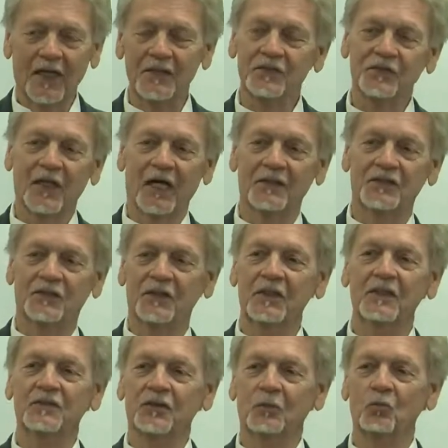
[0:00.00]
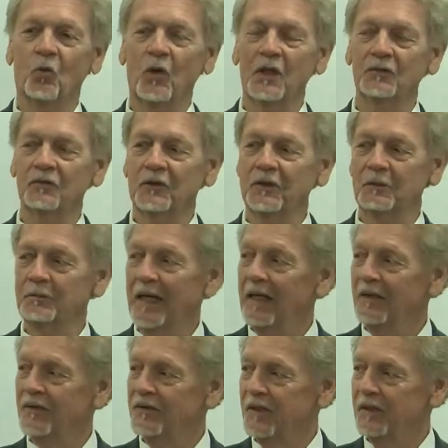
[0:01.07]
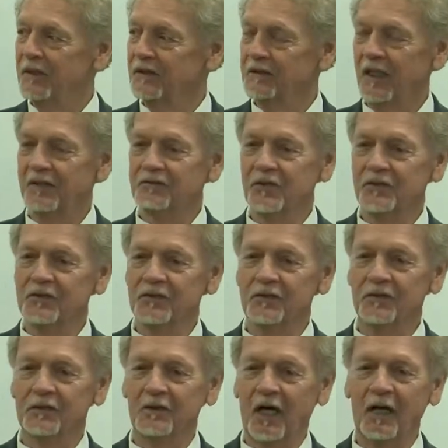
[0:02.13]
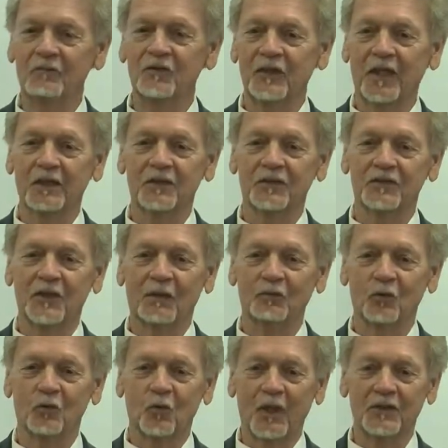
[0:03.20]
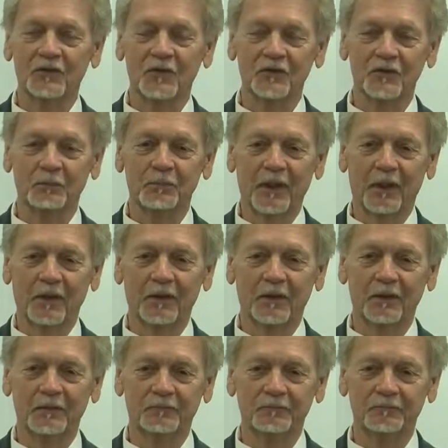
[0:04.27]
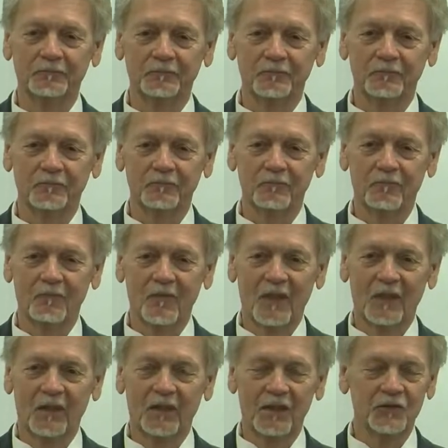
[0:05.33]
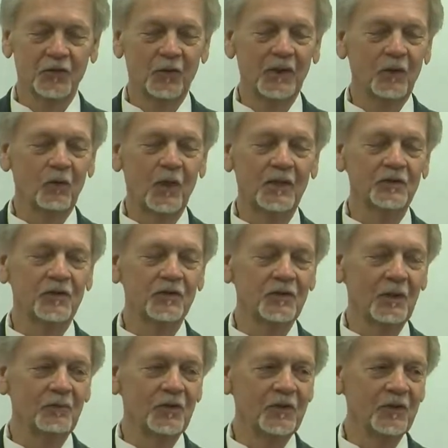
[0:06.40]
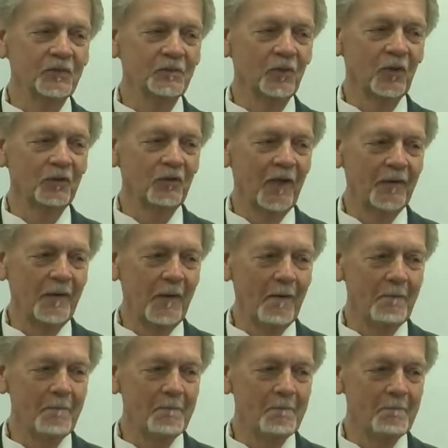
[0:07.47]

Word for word: so I, I see some wondering about things. I just obviated several questions, apparently. Is there any questions up to this point right now?